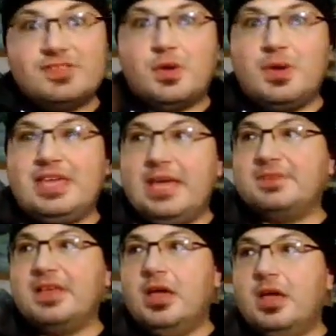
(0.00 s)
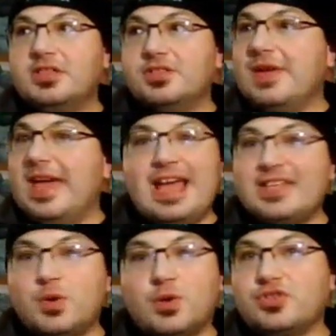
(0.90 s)
So he
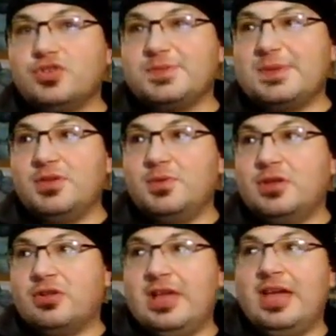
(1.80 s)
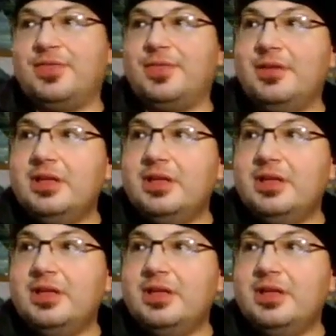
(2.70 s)
has no other choice but to do underneath.